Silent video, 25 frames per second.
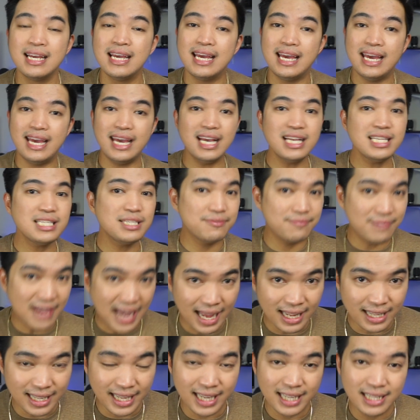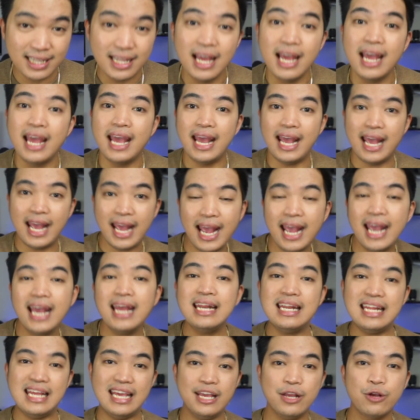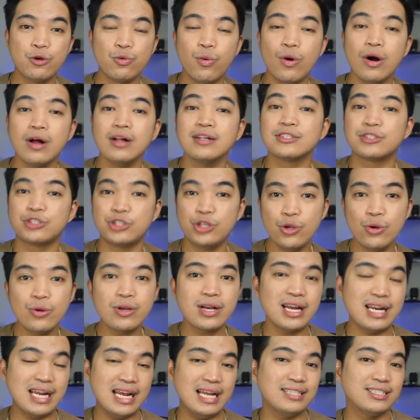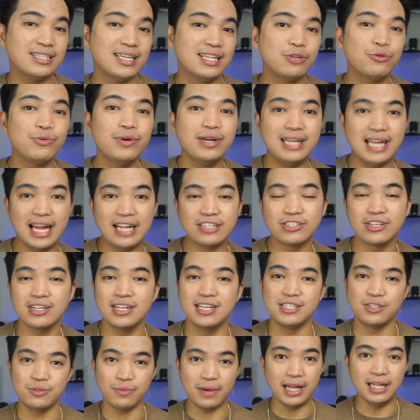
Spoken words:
is valid and equal to Canadian credential as well.